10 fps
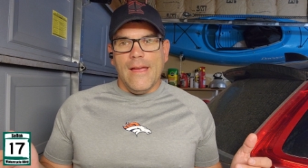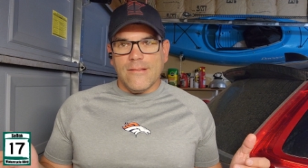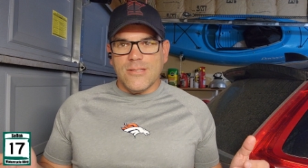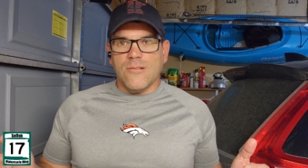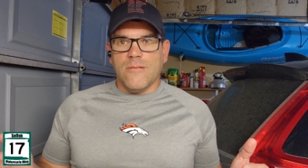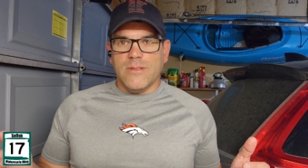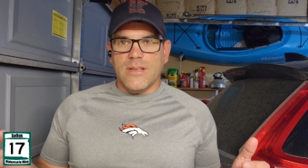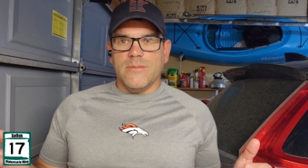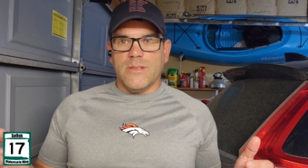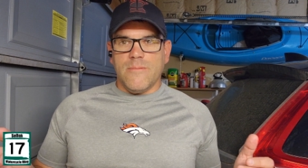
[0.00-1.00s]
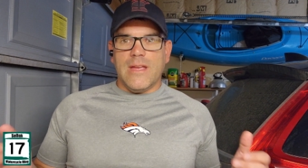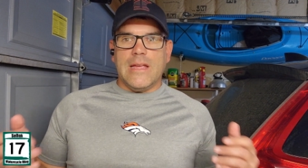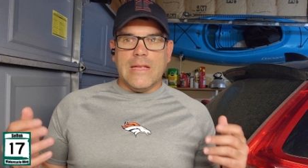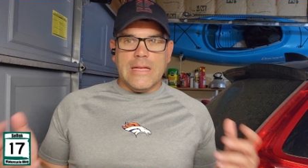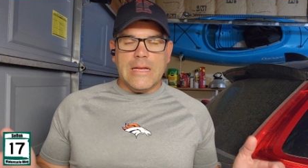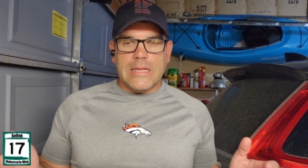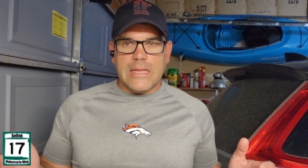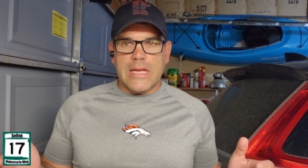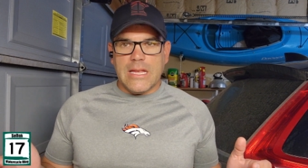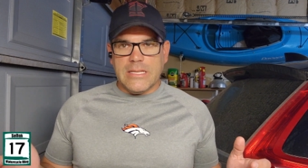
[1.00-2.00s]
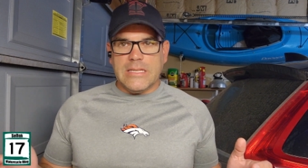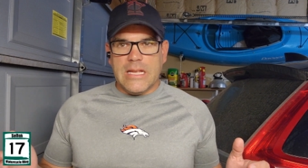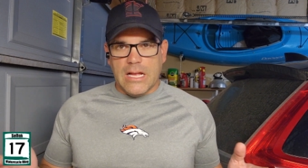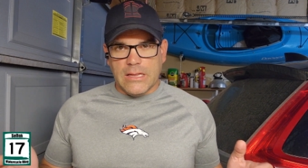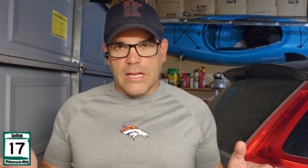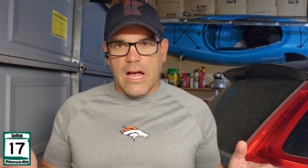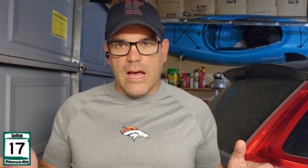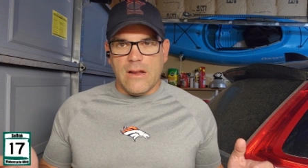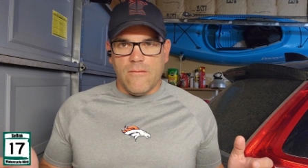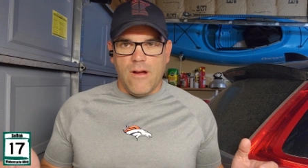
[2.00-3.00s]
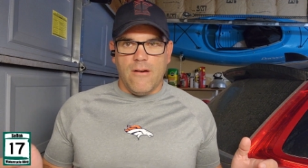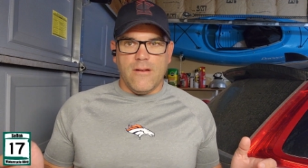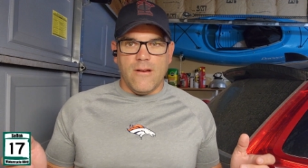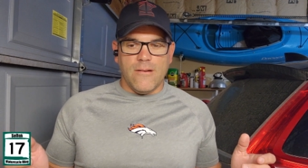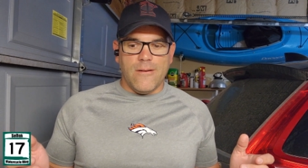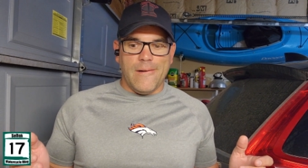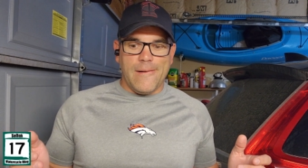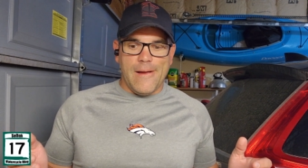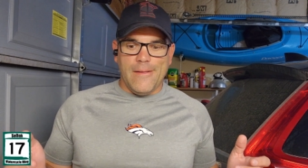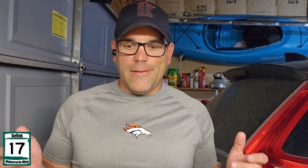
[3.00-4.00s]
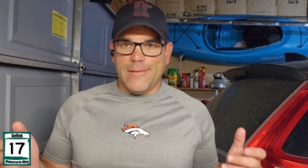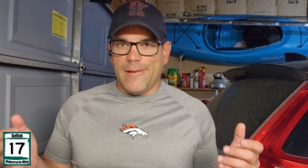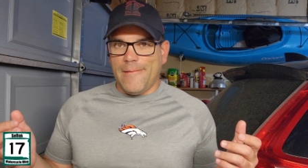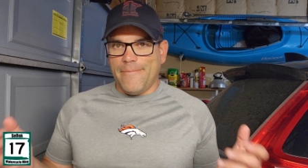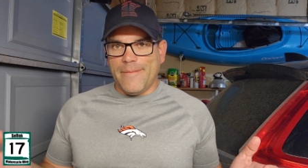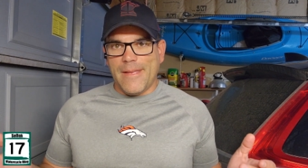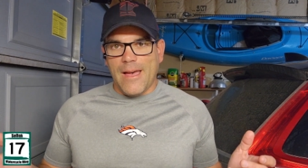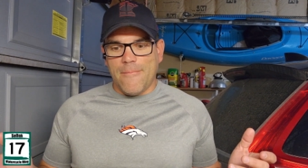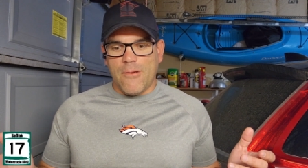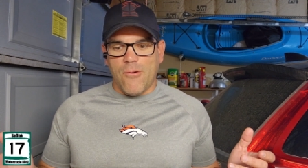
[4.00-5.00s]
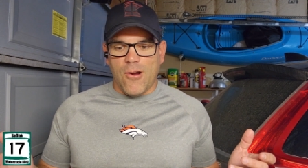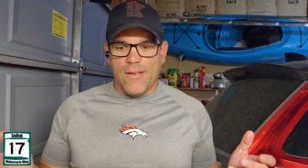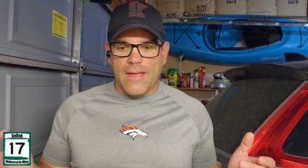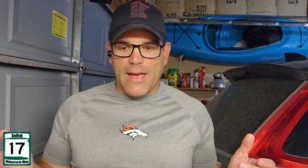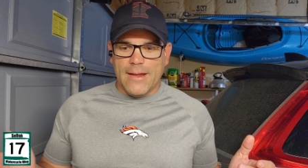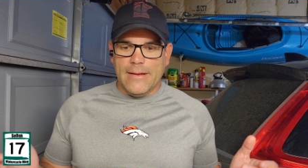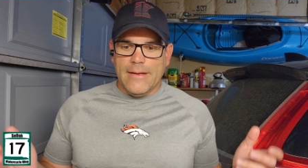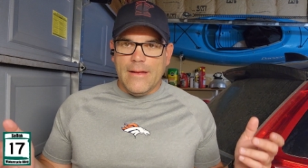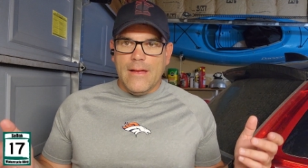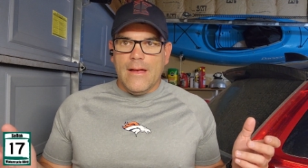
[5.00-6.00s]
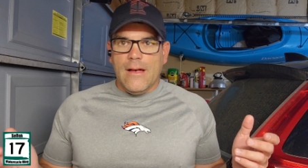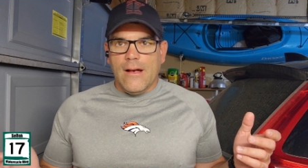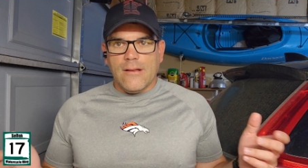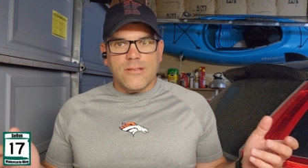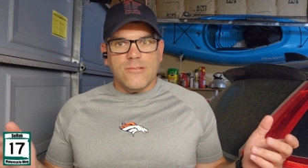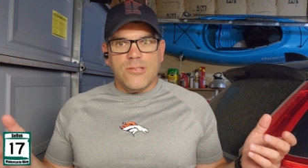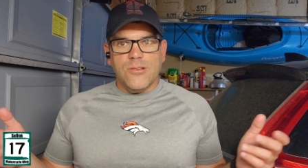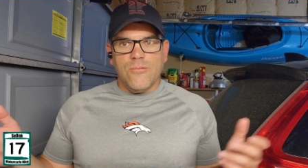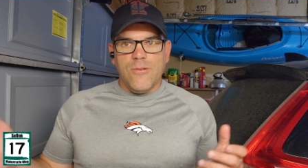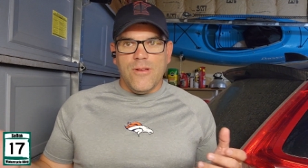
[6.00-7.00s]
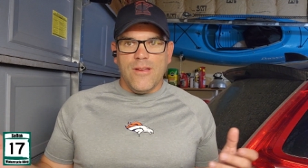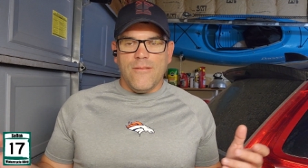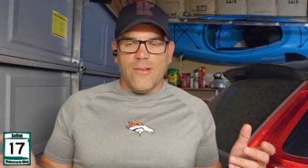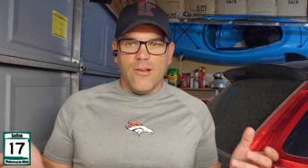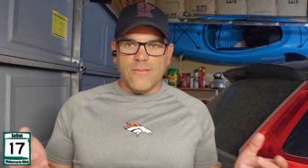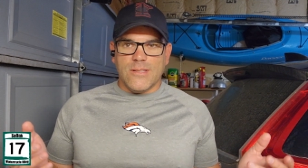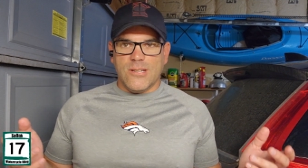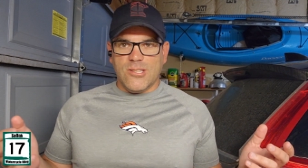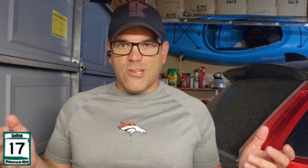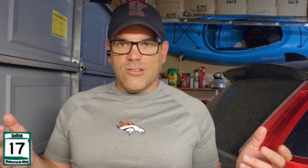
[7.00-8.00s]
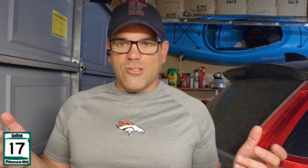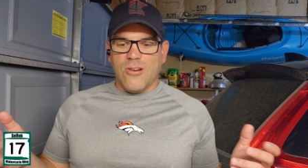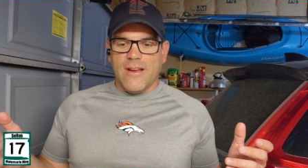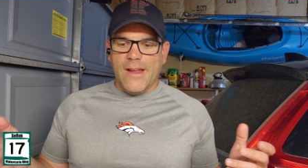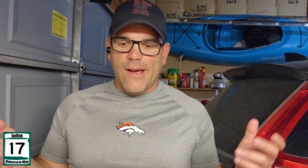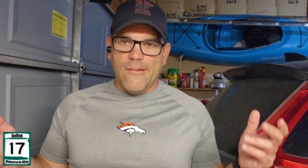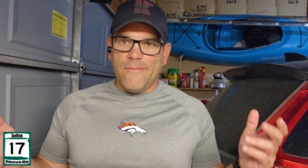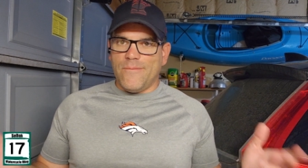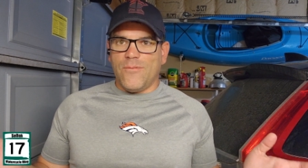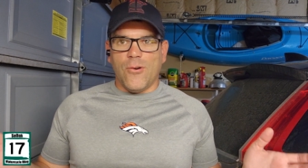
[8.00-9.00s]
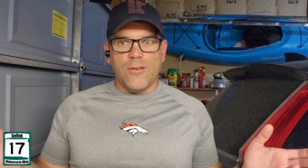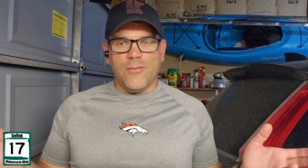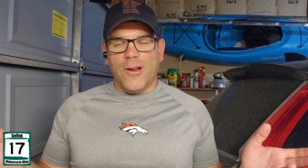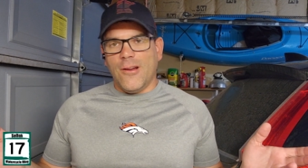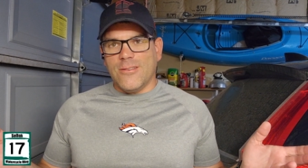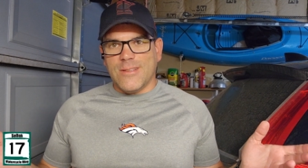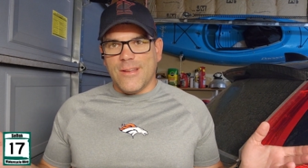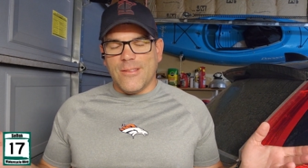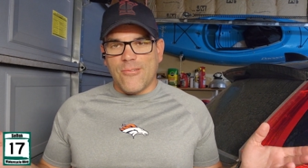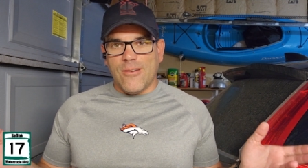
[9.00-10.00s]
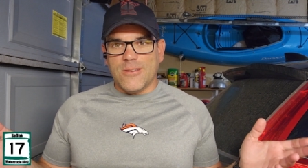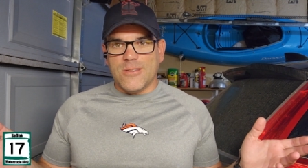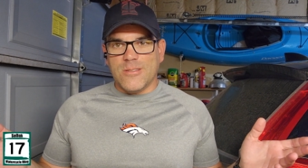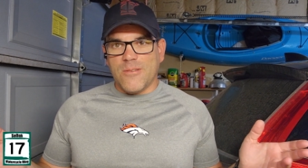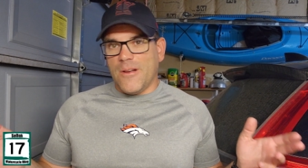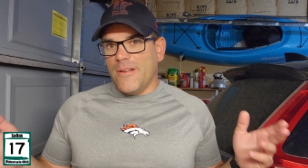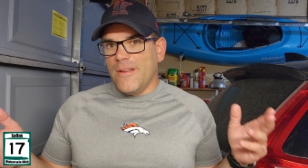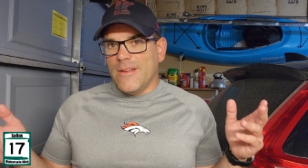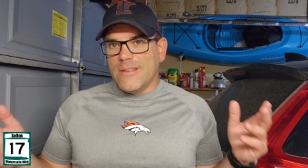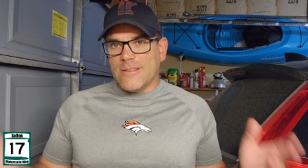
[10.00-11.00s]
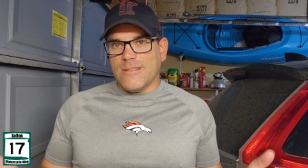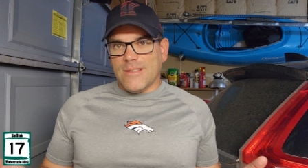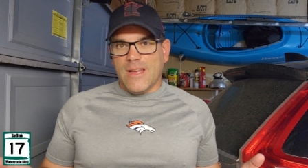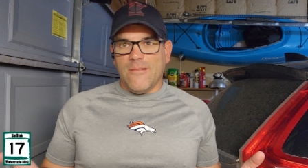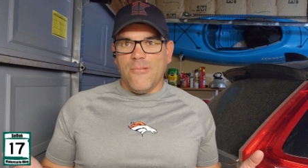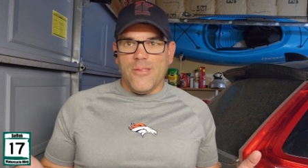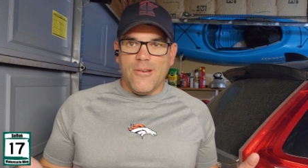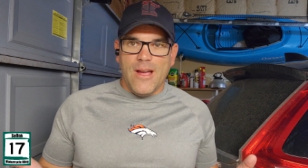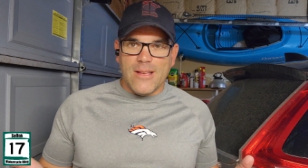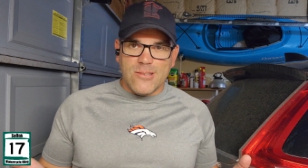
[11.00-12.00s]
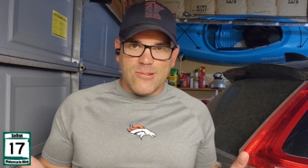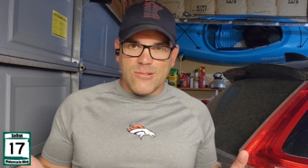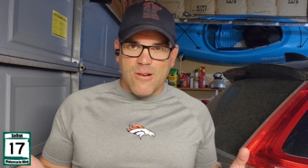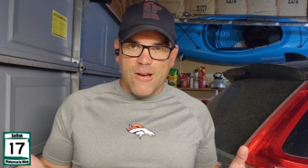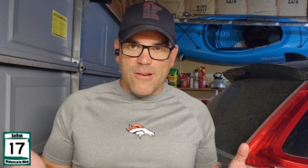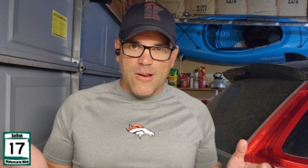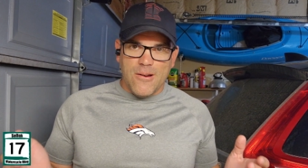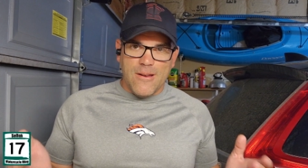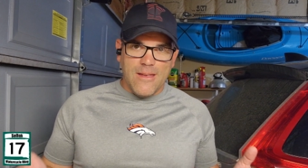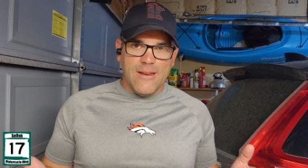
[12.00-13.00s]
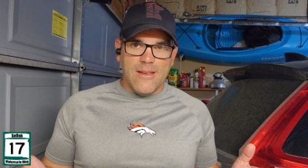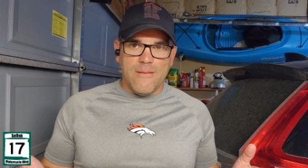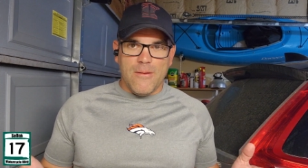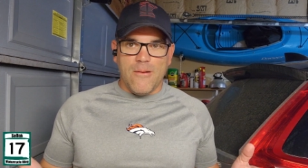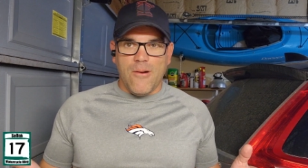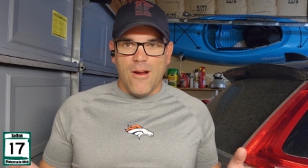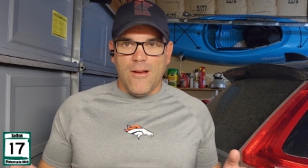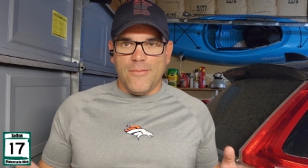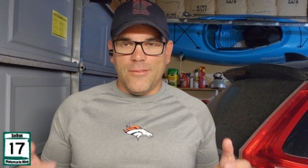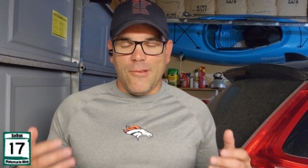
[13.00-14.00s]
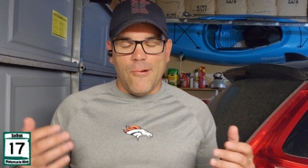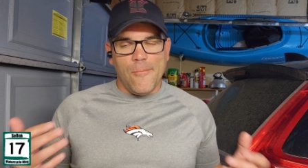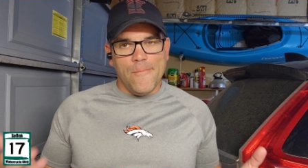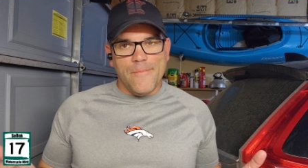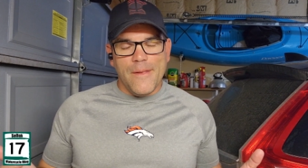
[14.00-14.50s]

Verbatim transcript: hailstorm seems to be a thing you see a lot around here during rally. So got to be aware of that. Also, too, if it all of a sudden starts drying out, forest fire is not out of the question as well. So there's a lot of weather hazards around here you need to be aware of. So